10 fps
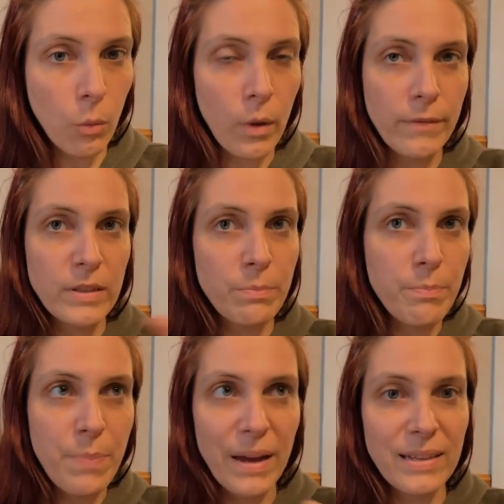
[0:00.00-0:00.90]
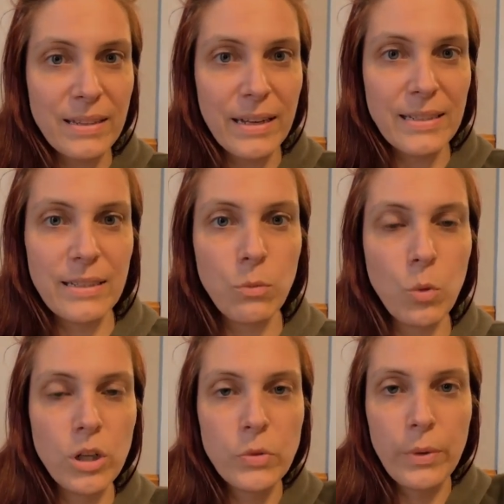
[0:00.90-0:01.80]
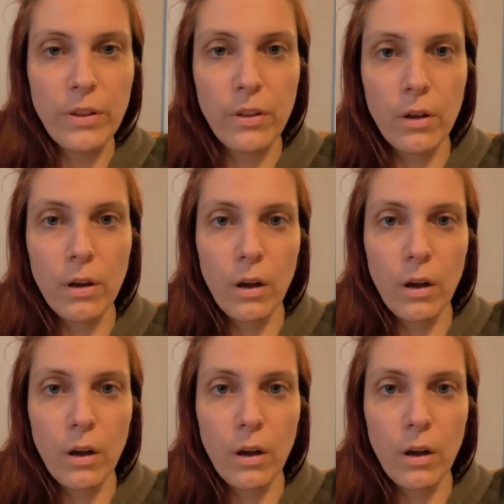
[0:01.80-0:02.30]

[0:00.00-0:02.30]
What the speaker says: one of its biggest things is it works with